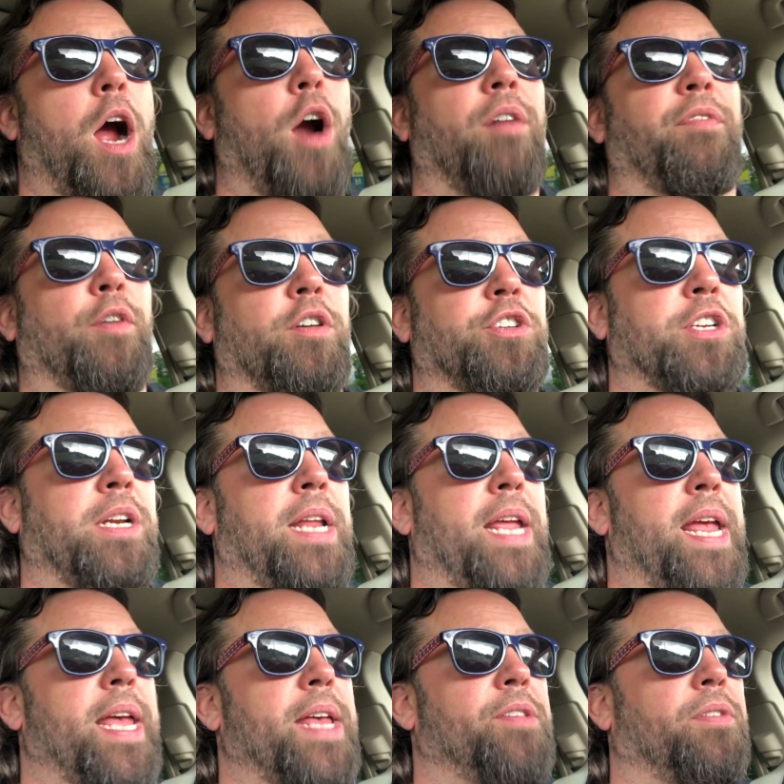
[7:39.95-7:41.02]
our version
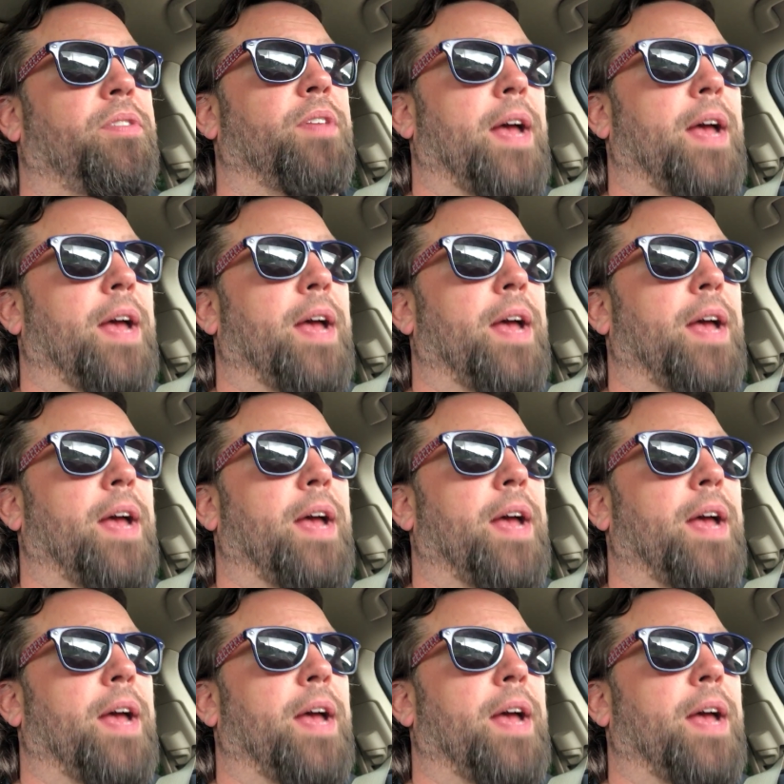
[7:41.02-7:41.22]
is